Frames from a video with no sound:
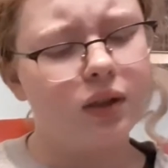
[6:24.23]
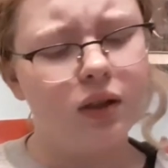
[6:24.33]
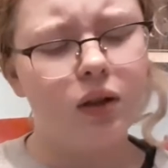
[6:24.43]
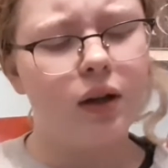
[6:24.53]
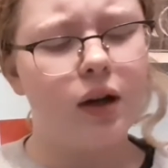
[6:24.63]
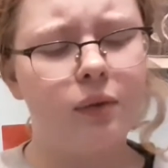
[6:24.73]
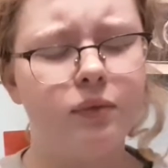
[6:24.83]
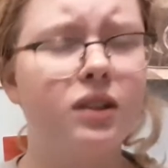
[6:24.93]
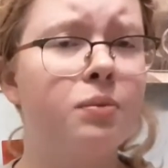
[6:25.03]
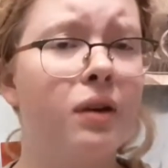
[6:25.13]
Look it up.
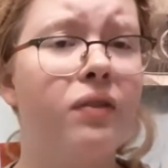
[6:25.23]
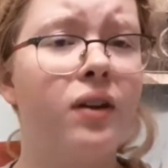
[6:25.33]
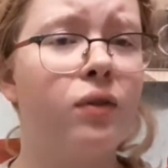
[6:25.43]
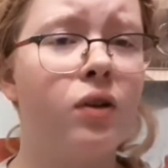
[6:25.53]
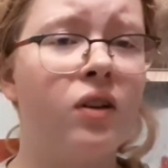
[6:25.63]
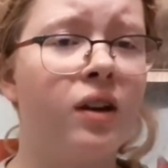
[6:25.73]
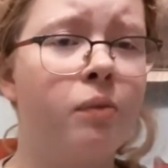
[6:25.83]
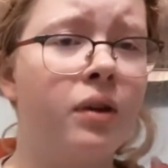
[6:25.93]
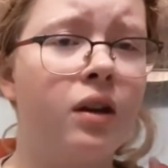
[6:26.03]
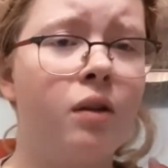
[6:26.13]
It's my favorite
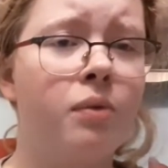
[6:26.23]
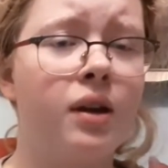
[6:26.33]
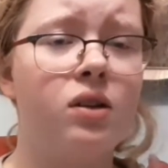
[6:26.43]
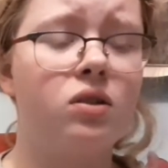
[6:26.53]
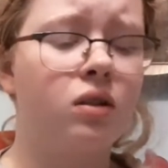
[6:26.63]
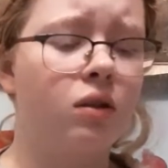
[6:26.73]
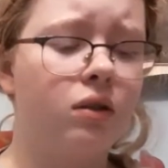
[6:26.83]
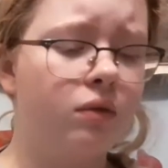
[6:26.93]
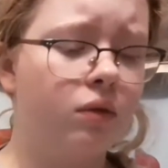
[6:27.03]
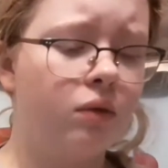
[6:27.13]
Wikipedia page, the
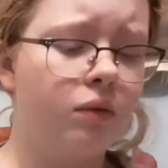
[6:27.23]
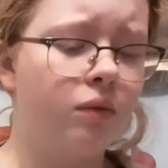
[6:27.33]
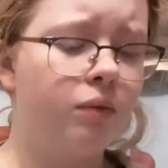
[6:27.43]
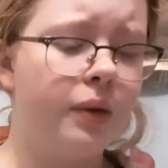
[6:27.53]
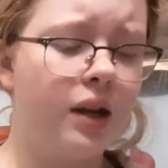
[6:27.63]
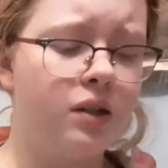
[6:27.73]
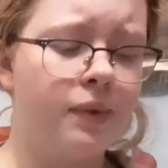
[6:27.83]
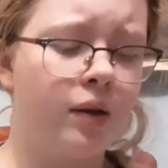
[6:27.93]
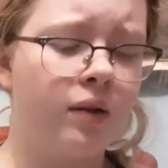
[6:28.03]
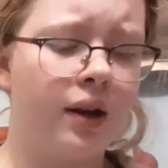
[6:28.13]
page
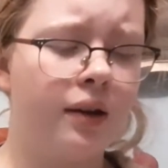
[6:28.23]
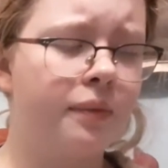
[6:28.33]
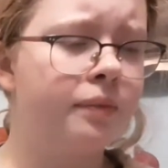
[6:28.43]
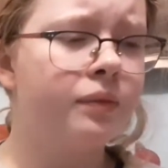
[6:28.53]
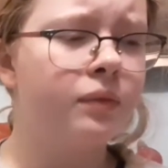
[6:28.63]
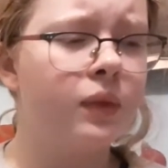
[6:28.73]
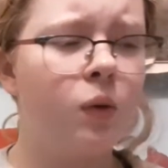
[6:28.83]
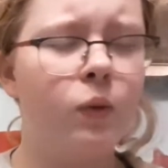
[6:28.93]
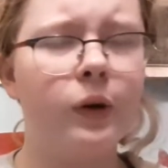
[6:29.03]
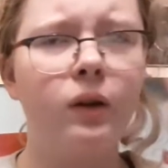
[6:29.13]
about oneida.
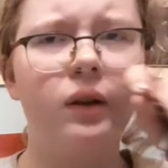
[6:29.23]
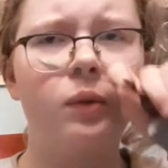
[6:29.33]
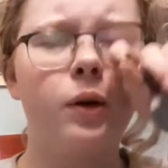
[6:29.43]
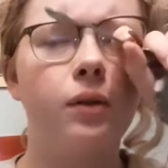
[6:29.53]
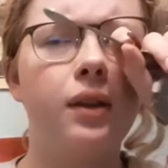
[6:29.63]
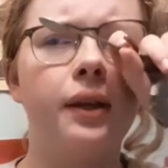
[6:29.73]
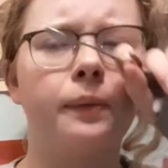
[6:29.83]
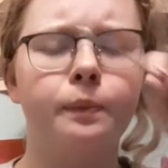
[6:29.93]
Really weird thing.